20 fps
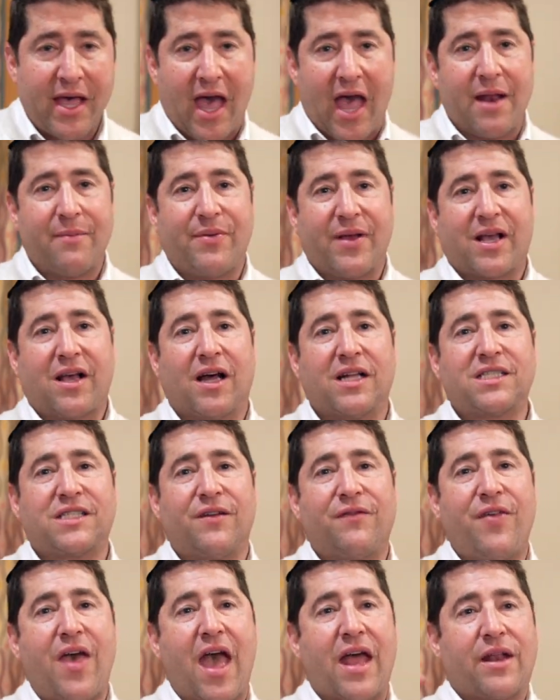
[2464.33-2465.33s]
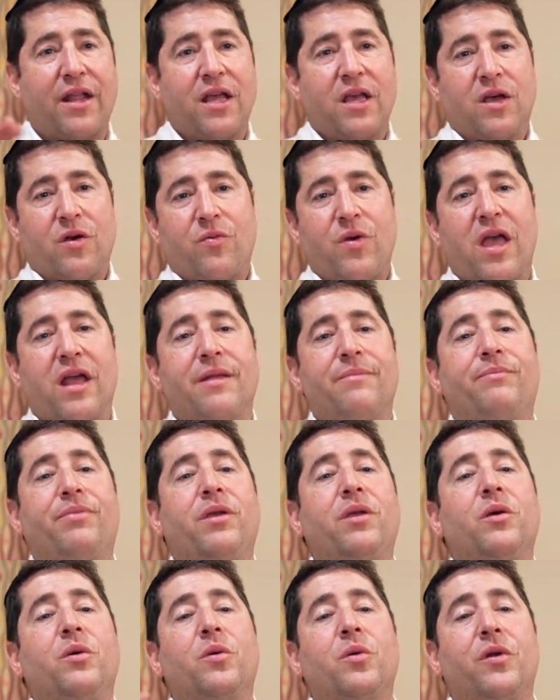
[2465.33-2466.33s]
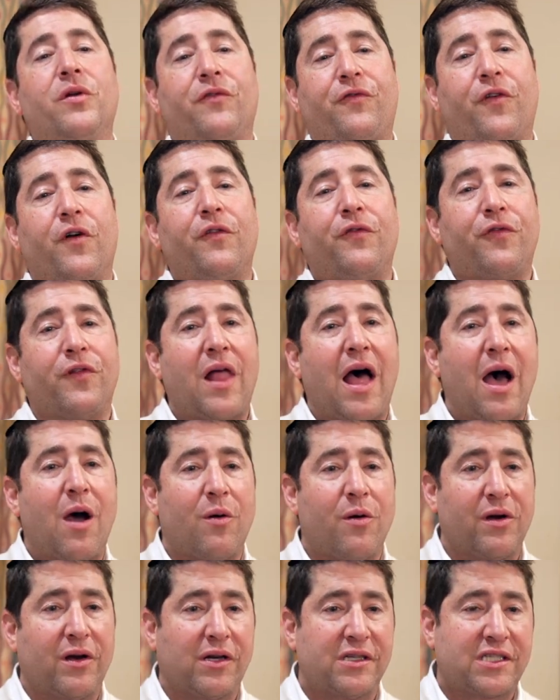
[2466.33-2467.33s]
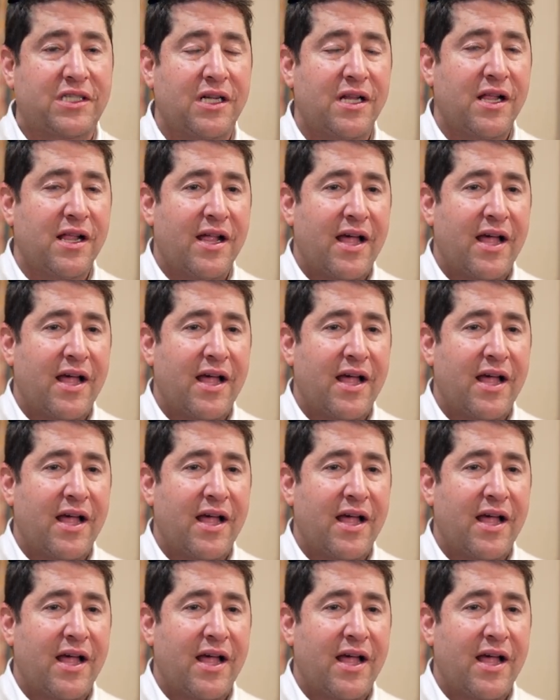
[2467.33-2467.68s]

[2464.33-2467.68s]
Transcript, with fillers: And because of that, we had beautiful flowers.